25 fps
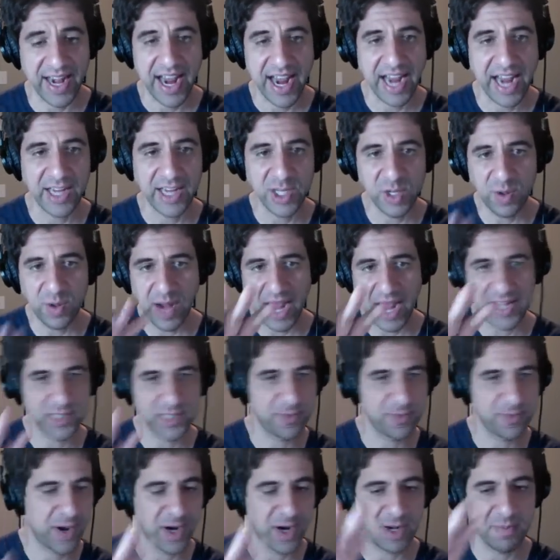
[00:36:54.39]
And you guys
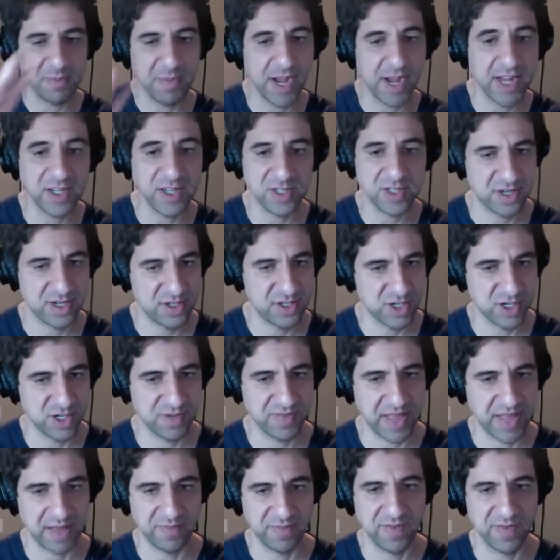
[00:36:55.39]
very much serve
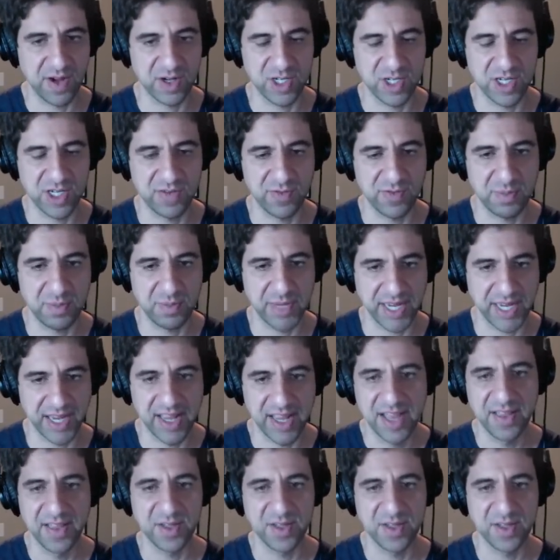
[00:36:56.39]
that function for me.